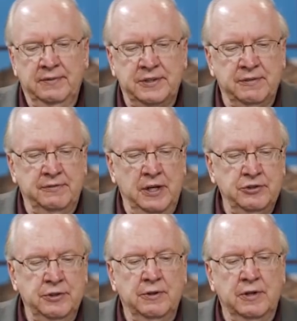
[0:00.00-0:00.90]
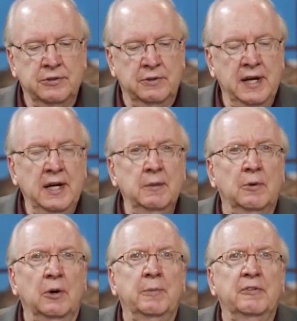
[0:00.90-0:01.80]
give us a vision or a
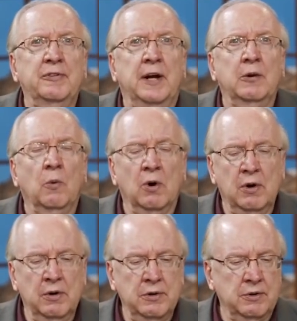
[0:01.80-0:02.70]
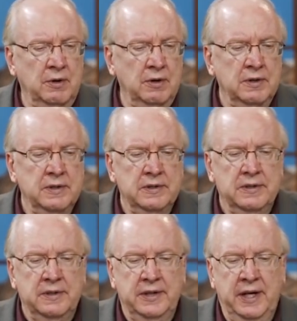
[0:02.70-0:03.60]
dream or a prophetic word or
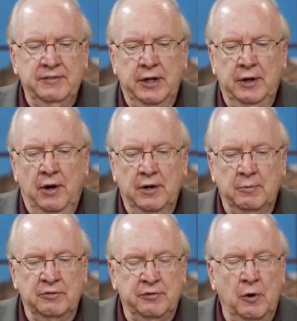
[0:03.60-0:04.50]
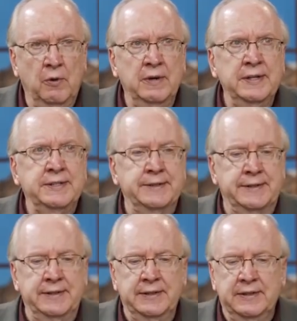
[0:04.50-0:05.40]
even an audible voice
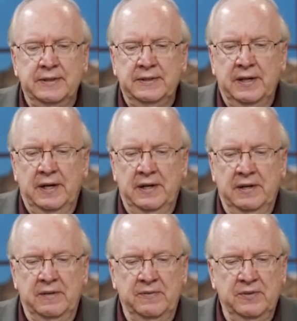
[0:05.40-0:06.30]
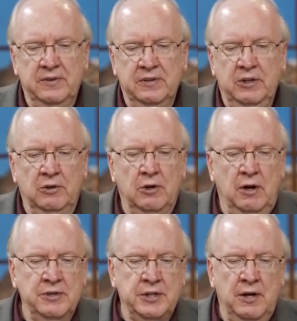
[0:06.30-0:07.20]
or
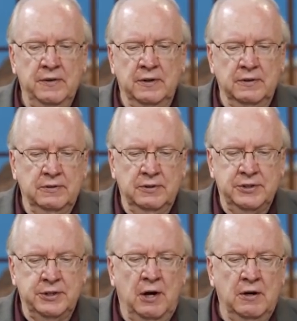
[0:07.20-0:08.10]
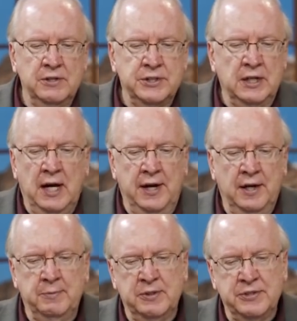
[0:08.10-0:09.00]
cause all the stars to
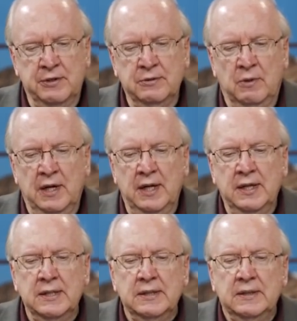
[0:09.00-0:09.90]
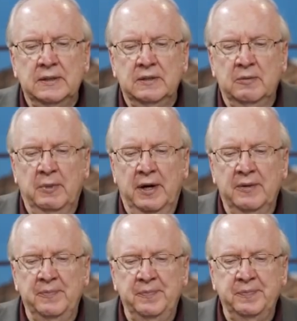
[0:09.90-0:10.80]
line up a certain way.
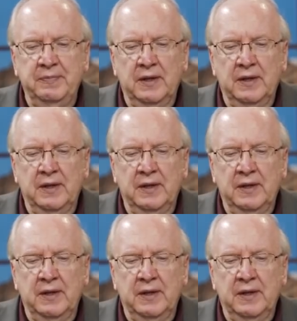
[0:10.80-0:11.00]
But